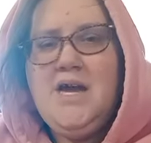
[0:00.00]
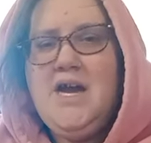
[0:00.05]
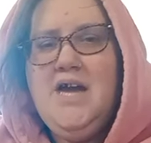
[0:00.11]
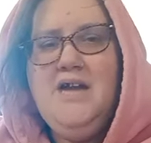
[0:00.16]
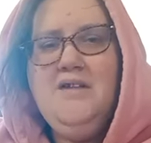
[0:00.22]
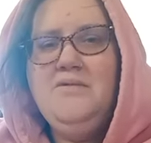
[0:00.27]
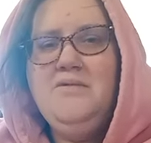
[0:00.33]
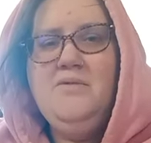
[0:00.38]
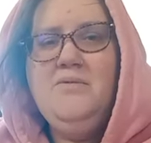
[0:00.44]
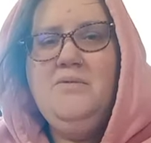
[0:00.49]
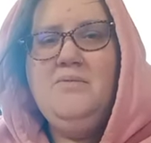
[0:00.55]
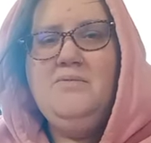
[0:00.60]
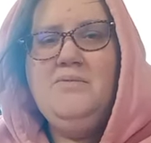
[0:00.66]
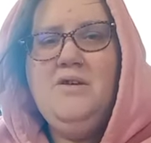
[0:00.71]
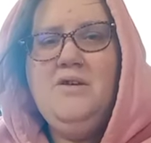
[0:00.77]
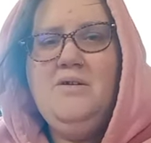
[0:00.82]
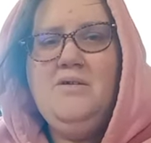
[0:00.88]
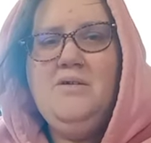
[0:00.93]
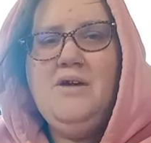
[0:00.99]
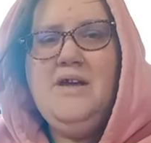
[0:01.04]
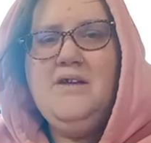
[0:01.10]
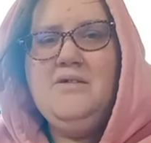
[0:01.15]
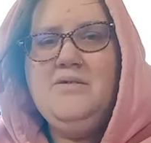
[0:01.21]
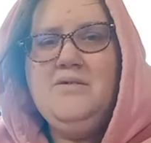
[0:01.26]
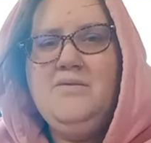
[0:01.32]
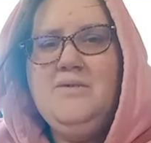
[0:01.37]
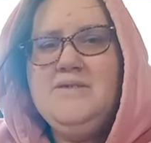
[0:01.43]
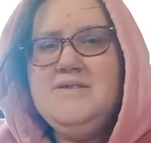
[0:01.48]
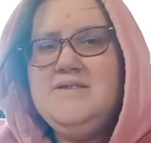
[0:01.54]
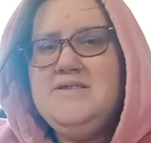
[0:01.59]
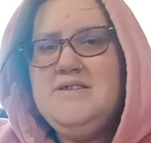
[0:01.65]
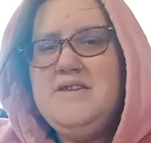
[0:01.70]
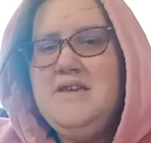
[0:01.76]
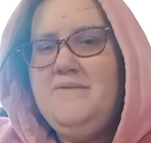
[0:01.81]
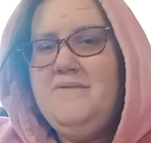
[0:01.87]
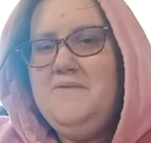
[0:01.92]
I don't know. No, I don't know what
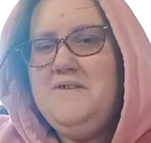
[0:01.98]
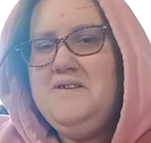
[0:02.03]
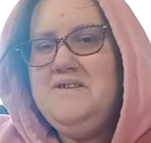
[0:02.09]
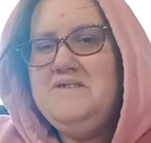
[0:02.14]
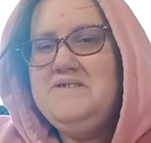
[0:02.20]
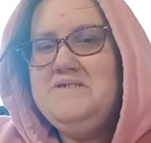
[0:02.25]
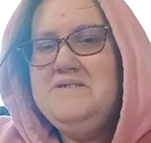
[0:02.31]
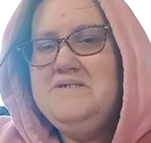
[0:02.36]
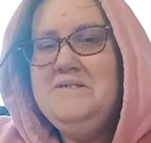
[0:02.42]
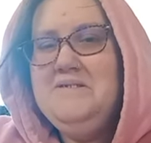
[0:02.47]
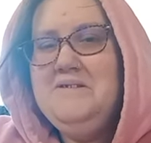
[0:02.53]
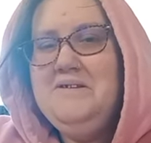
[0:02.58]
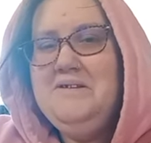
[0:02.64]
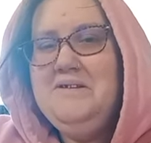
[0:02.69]
CF is.